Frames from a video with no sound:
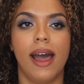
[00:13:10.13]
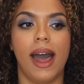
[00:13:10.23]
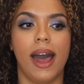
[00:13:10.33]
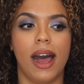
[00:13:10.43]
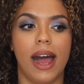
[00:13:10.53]

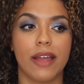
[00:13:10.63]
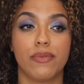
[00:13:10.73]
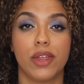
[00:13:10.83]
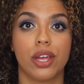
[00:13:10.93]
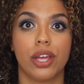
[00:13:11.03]
Uh, I
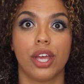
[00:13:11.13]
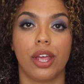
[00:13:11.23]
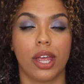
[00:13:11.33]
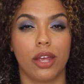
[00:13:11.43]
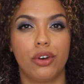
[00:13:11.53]
feel like it
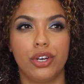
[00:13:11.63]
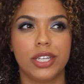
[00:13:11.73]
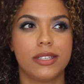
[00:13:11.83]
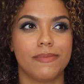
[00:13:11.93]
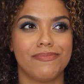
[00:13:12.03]
could,
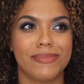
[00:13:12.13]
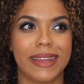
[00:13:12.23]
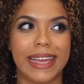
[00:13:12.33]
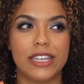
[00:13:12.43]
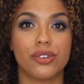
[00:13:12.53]
could
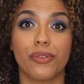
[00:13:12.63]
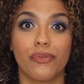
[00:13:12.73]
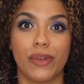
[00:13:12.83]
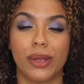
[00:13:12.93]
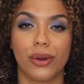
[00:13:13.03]

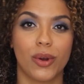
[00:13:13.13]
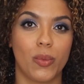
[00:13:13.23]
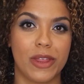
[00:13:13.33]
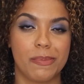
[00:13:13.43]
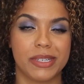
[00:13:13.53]
interfere
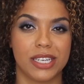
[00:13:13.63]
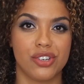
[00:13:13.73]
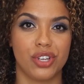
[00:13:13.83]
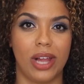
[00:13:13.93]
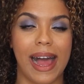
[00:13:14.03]
with
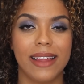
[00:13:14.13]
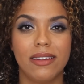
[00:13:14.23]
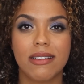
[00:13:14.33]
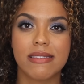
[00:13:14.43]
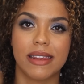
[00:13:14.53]
potential eye
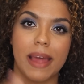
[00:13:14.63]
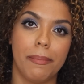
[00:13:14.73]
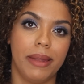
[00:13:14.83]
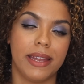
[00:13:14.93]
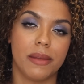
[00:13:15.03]
looks and
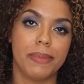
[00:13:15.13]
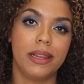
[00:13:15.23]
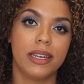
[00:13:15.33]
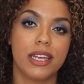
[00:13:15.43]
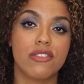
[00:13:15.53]
that
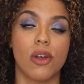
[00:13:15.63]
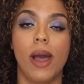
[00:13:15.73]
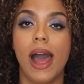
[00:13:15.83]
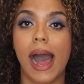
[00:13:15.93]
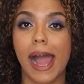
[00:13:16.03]
blendability.
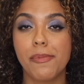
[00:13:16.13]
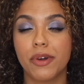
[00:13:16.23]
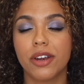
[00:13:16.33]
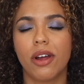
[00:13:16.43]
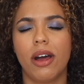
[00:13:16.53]
So I
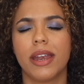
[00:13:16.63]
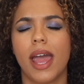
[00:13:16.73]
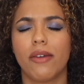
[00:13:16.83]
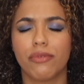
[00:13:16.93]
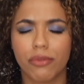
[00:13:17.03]
put it on
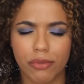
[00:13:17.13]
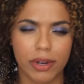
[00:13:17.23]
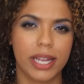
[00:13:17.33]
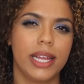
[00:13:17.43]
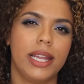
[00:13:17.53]

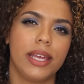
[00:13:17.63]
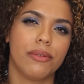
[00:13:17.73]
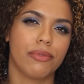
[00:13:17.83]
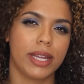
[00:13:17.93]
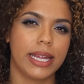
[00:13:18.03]
really,
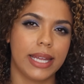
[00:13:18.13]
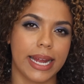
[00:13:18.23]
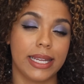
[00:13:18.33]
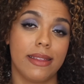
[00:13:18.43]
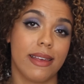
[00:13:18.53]
really
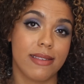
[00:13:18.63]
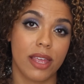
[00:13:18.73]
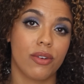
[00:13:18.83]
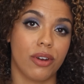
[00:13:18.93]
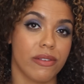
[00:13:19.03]
lightly. They say
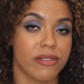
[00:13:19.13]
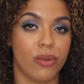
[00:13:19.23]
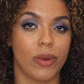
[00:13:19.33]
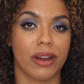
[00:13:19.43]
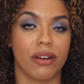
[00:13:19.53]
you can
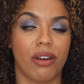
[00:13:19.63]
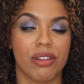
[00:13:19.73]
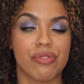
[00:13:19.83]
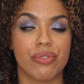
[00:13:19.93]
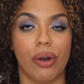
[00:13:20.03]
also wear it on
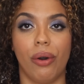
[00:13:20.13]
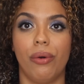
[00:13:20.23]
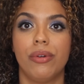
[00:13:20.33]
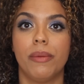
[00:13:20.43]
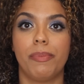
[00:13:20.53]
its
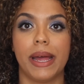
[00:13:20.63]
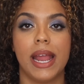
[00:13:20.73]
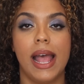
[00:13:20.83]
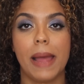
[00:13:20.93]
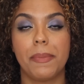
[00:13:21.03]
own, but
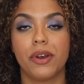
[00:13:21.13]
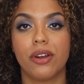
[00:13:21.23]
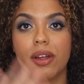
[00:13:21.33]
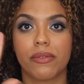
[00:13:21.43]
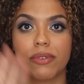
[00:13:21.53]
I put
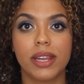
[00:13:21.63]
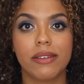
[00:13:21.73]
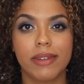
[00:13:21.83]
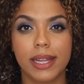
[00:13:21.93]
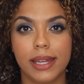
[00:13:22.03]
it on
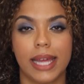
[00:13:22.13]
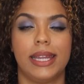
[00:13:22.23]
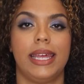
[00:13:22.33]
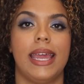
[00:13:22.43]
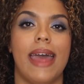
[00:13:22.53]
really, really
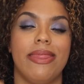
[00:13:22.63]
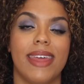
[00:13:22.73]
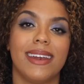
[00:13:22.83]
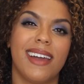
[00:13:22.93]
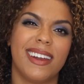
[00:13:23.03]
lightly and
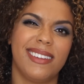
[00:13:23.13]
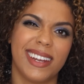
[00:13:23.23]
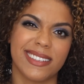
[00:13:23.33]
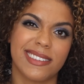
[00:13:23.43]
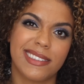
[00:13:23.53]
then kind of
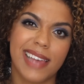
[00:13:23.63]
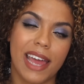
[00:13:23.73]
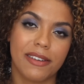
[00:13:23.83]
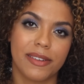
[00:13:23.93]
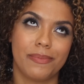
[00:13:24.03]
let it
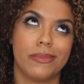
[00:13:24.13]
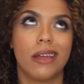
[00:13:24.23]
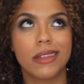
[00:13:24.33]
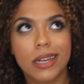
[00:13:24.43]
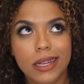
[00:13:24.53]
set.
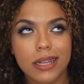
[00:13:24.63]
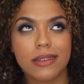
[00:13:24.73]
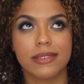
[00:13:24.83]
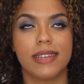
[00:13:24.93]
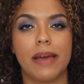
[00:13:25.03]
Not that it
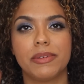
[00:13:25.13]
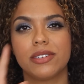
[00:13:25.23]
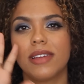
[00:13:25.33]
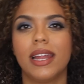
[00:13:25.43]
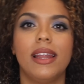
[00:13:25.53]
needed to set, but
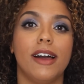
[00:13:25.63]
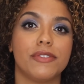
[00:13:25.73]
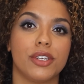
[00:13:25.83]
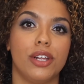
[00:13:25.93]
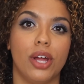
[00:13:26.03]
just kind of
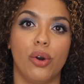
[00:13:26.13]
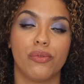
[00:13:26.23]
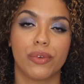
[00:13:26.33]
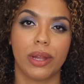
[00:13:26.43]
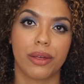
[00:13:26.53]
left it
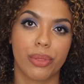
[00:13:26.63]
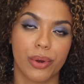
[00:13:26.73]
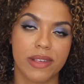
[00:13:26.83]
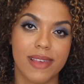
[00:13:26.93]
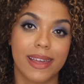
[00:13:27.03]
alone for like
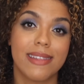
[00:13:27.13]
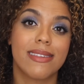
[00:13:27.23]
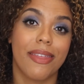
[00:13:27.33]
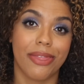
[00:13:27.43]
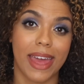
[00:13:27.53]
30
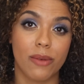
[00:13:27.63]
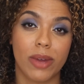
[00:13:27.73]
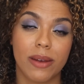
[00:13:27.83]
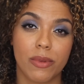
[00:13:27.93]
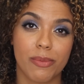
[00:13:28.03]
seconds and then
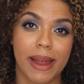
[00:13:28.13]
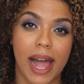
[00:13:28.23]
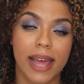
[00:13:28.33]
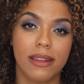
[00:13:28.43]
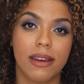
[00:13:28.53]
went in with my
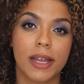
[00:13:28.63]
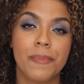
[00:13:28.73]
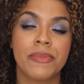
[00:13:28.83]
eye look.